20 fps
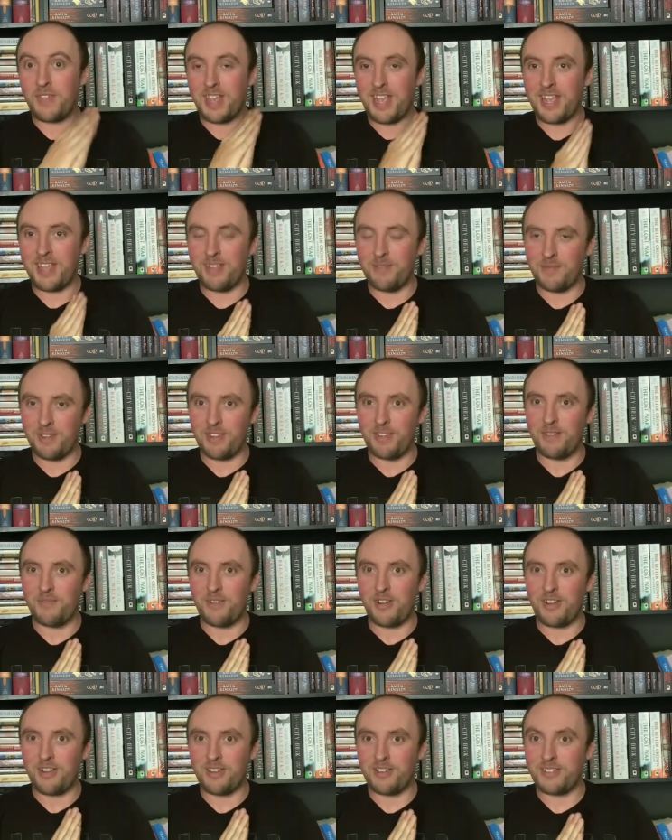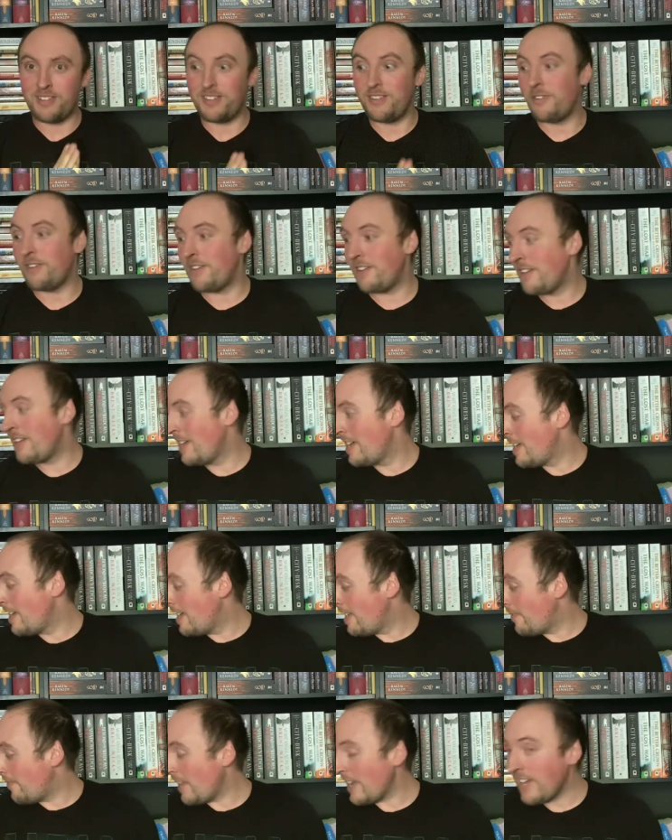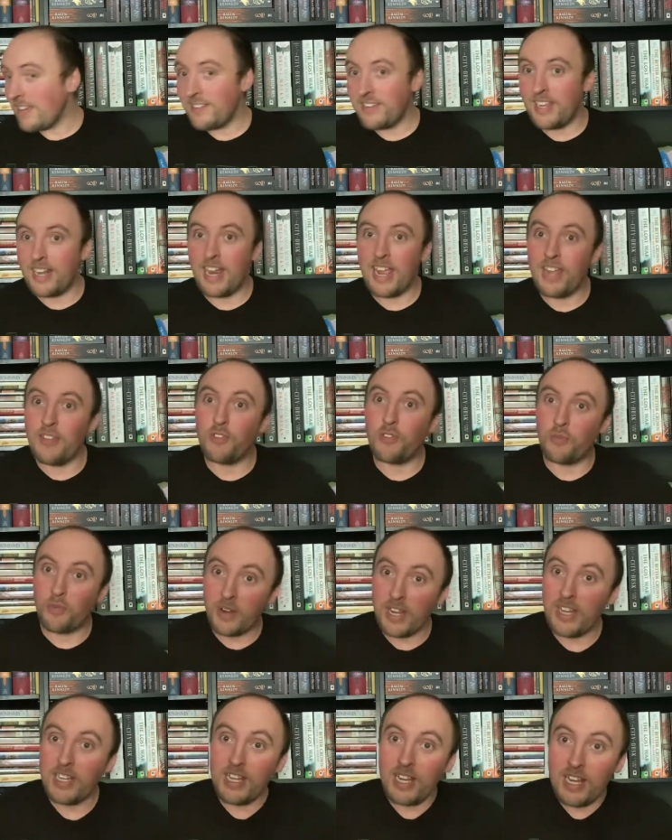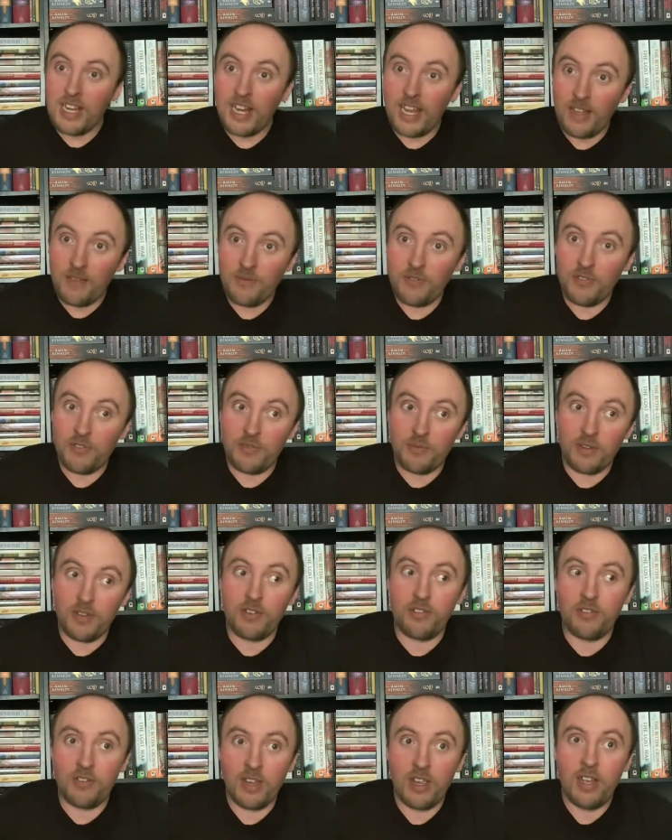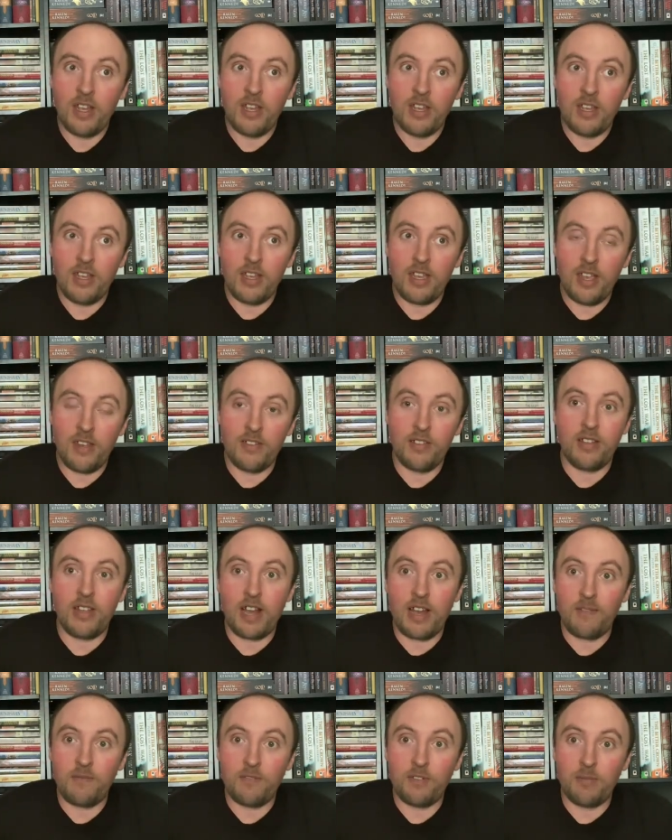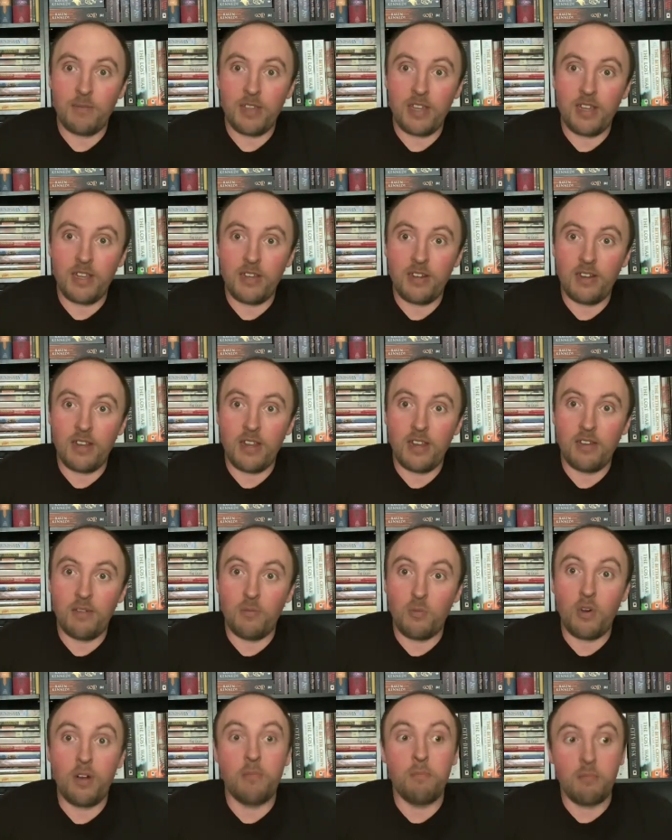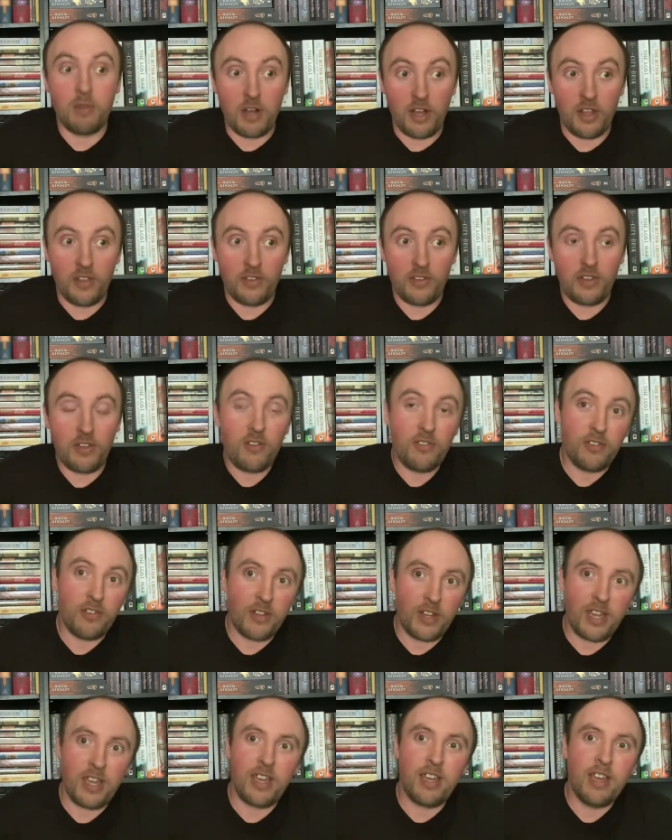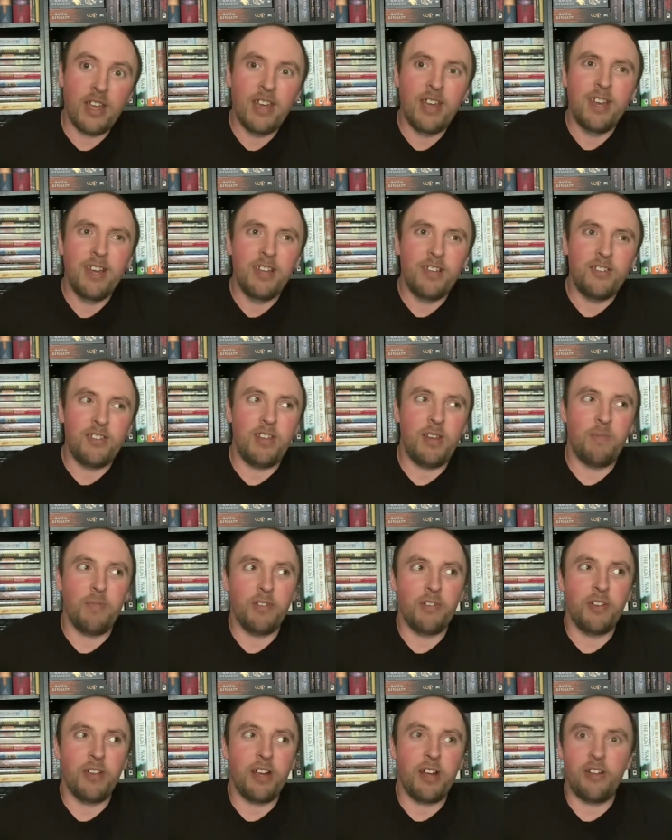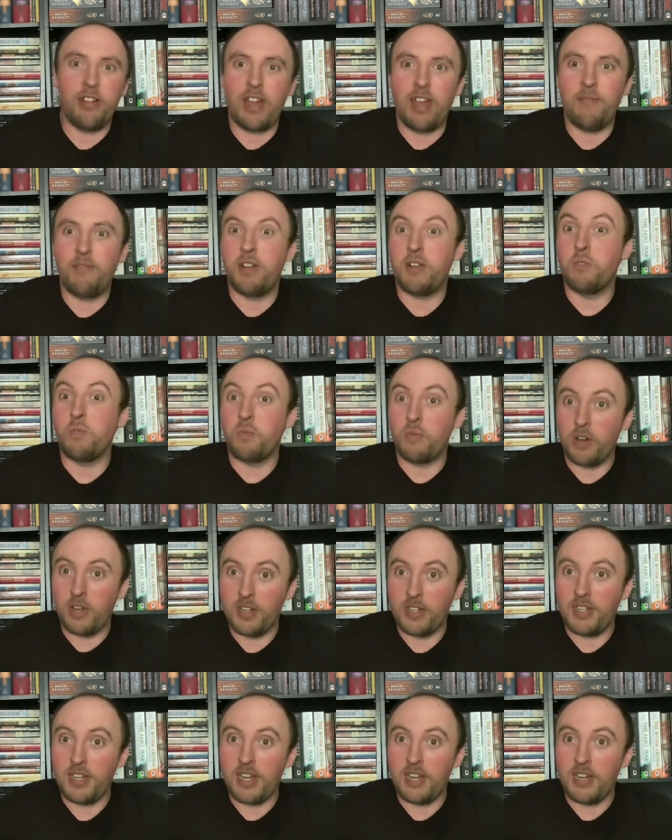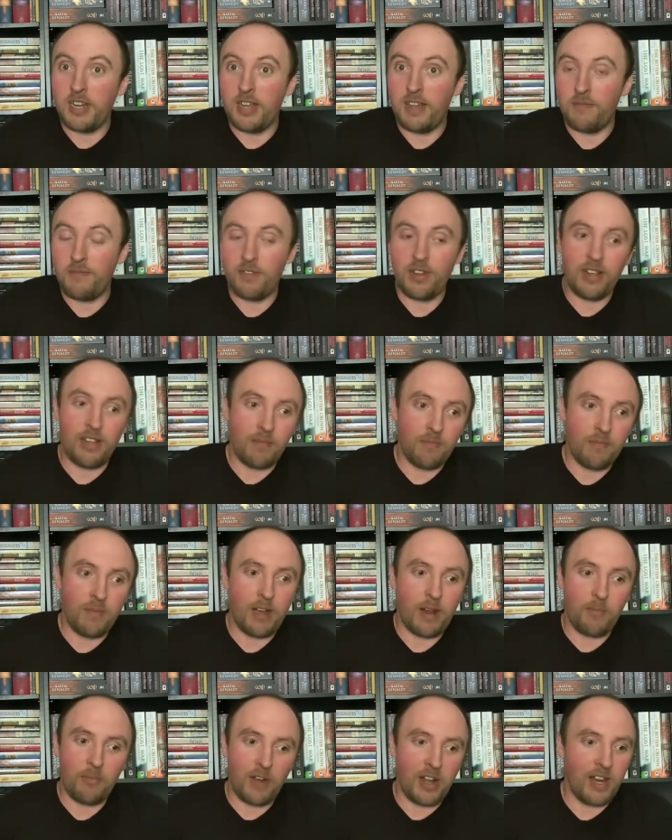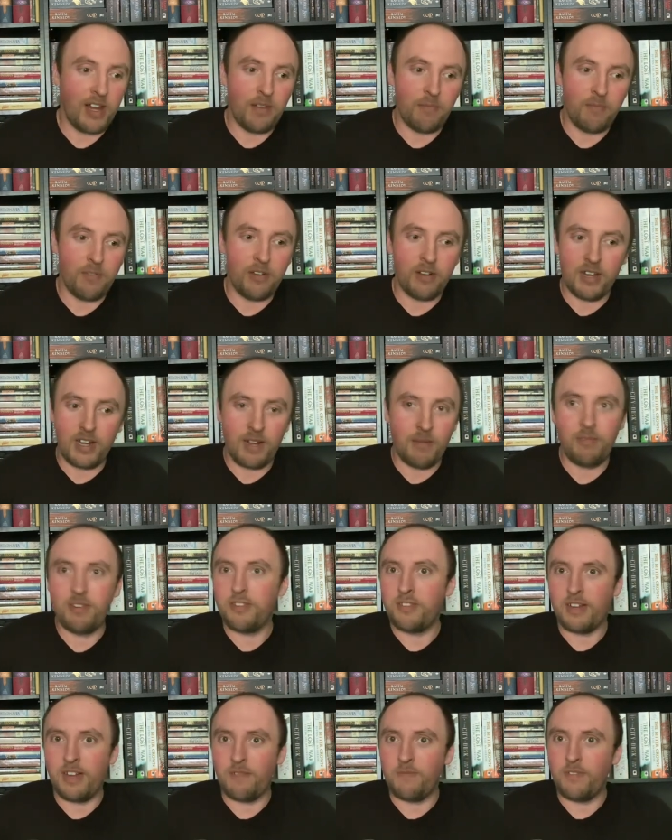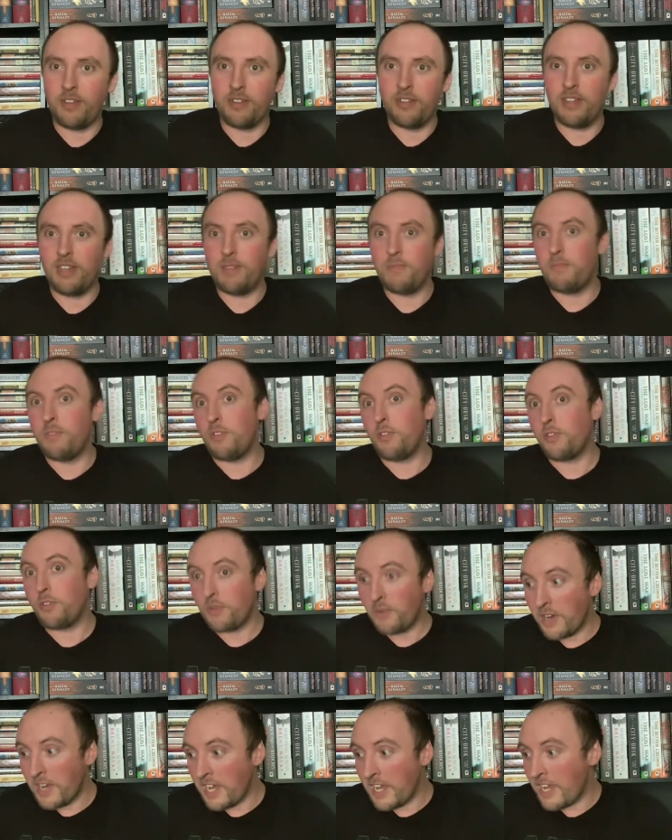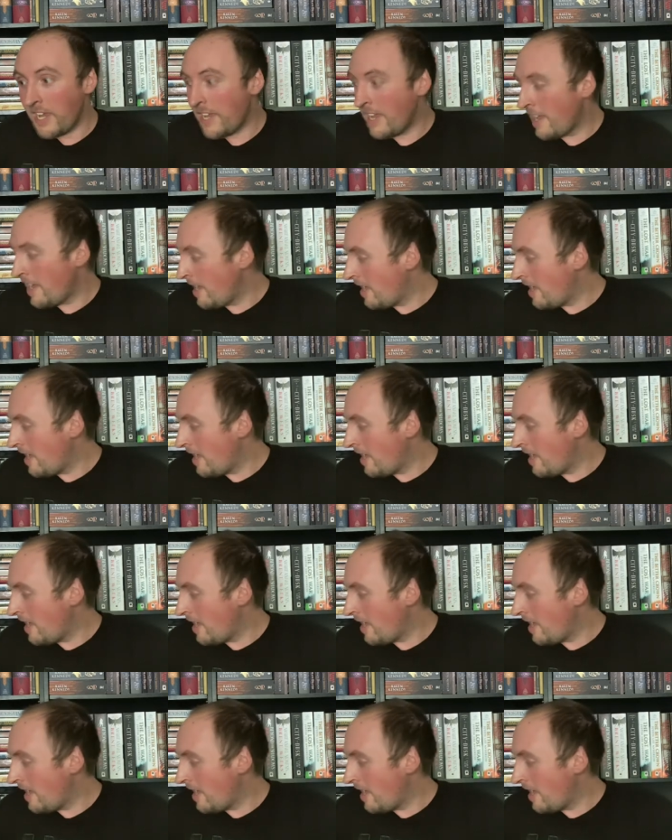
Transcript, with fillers: in the month of August. So like I said, I had three DNFs, which is a lot for me in one month. Usually, typically I'll have like one DNF, like i am reading a book and I'm just not feeling it, but three